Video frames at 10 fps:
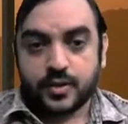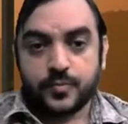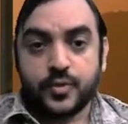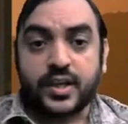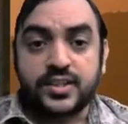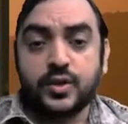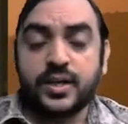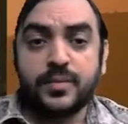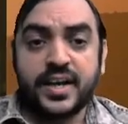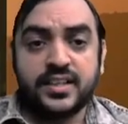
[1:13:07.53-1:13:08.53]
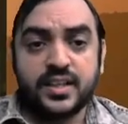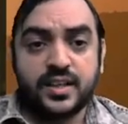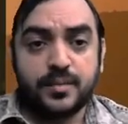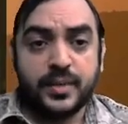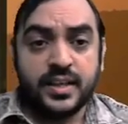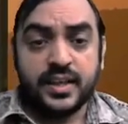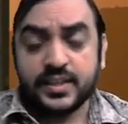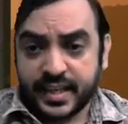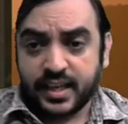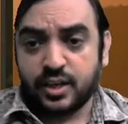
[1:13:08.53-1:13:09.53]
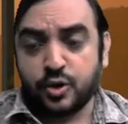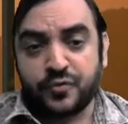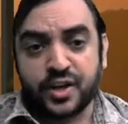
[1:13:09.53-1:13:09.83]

Okay, so let me write the meaning, then I'll go for